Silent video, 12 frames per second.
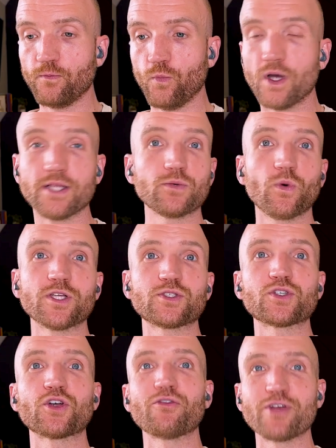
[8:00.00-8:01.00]
what
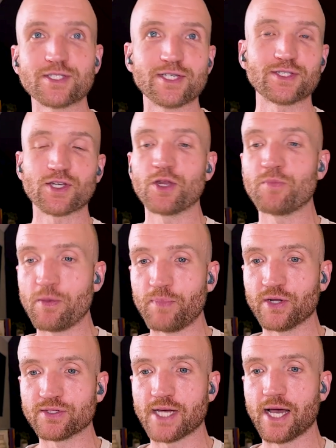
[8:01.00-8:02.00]
service it's going to be
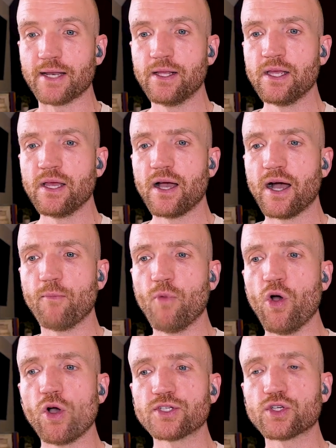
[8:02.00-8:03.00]
built on.
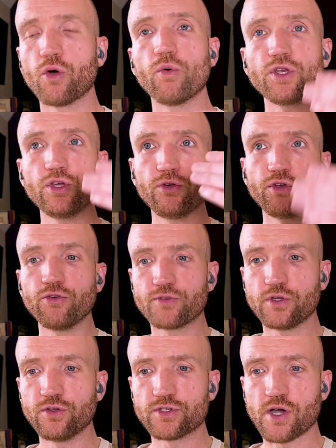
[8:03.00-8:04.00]
So
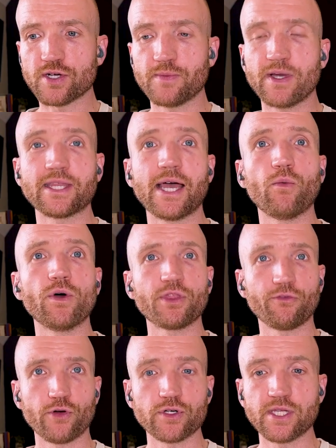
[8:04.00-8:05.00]
you talked about that. What
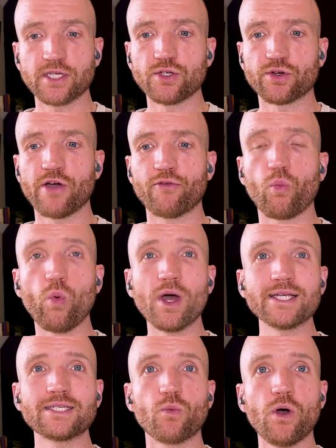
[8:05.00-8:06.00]
the first things you'll cover? What
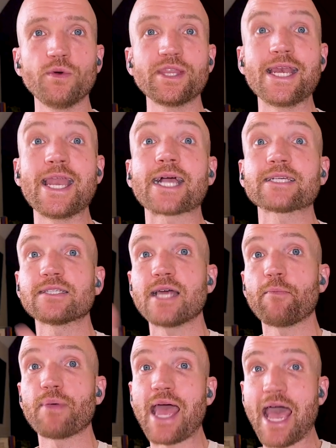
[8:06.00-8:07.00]
would the next
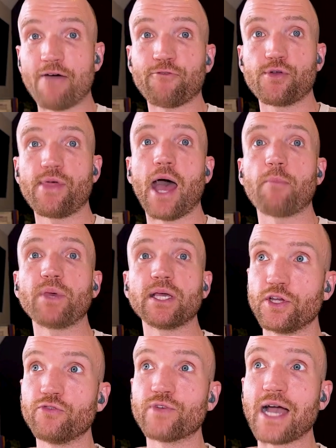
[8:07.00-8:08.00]
step after that be?
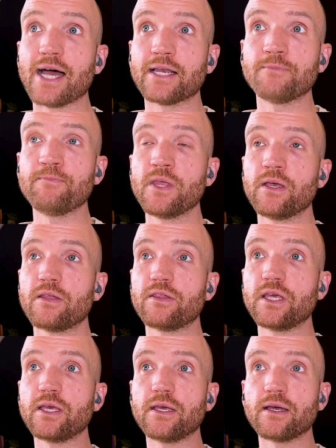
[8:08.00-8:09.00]
You've gotten
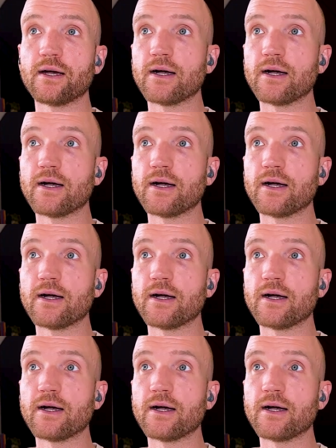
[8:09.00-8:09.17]
the